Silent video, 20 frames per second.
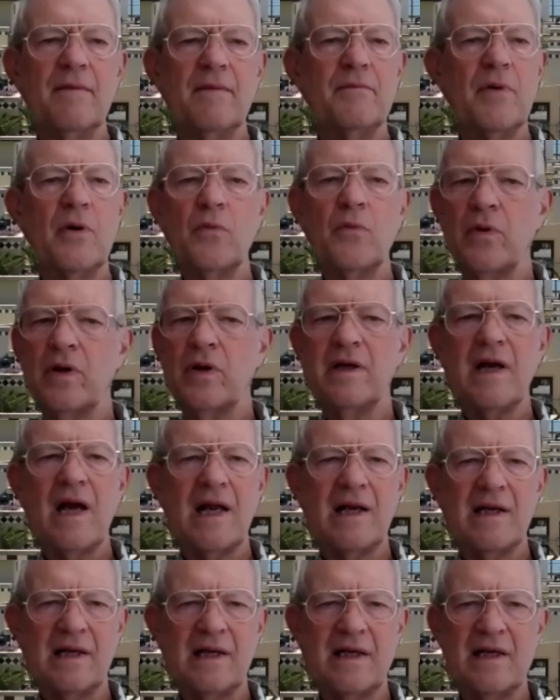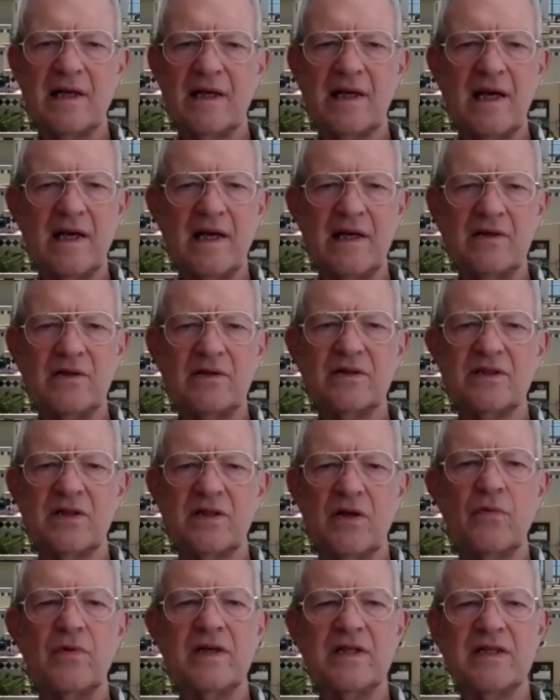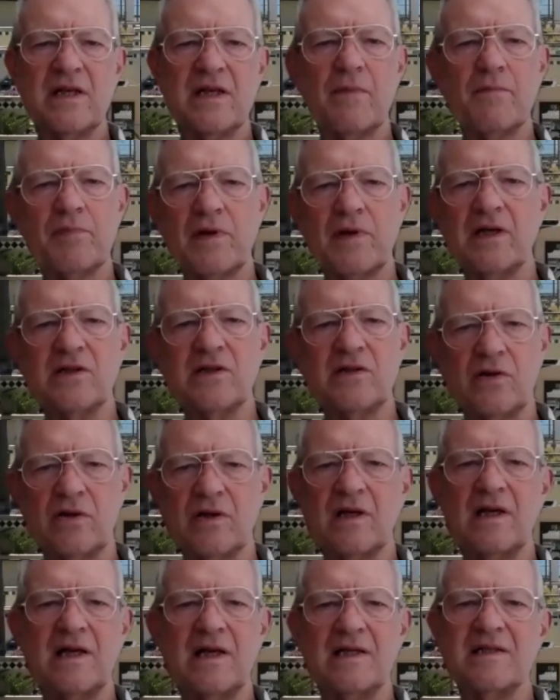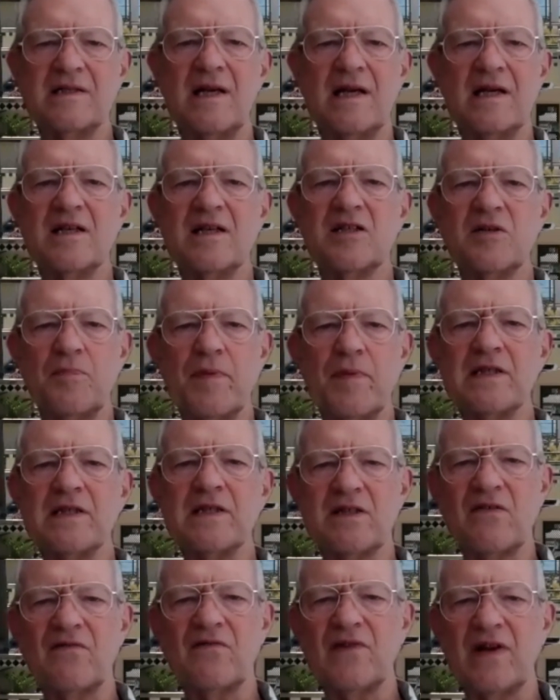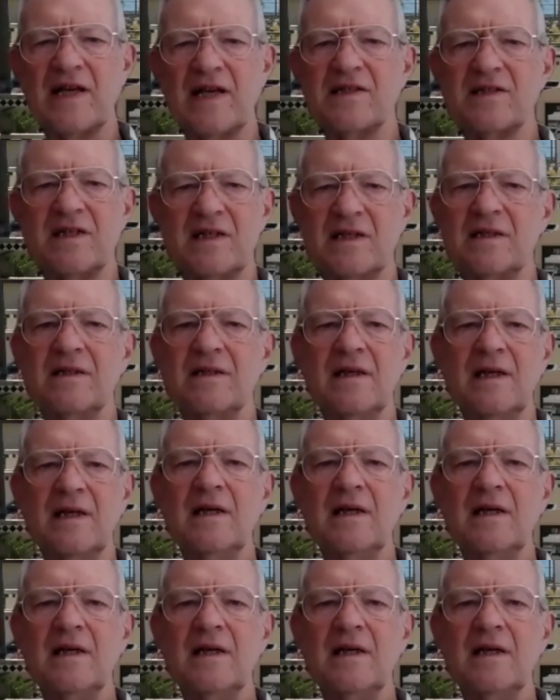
But we're not litigators, so we simply took it as an expensive lesson